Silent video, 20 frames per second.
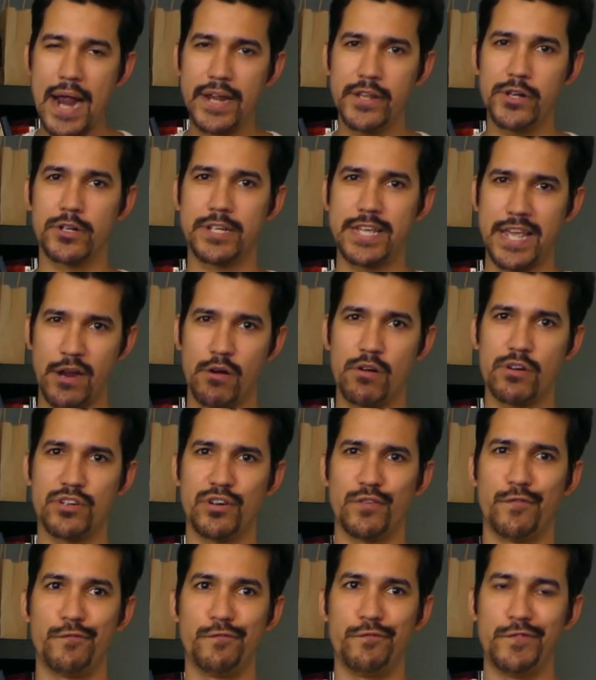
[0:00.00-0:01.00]
your
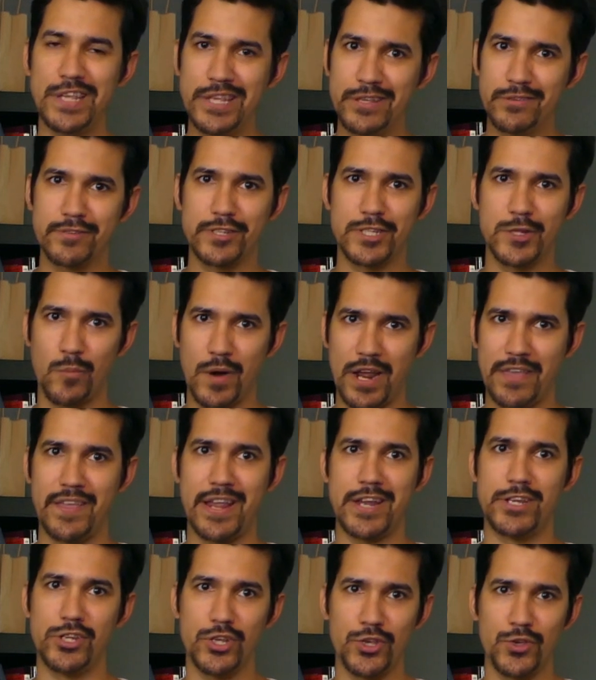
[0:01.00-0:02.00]
character feels the way
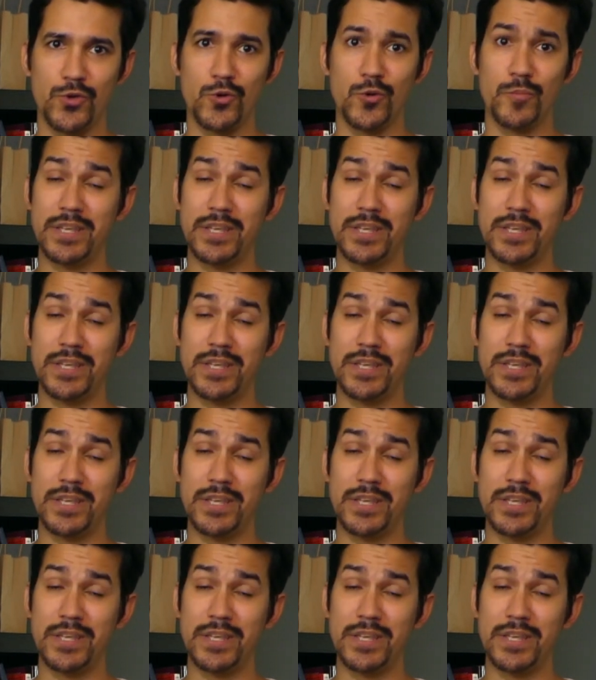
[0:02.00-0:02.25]
they do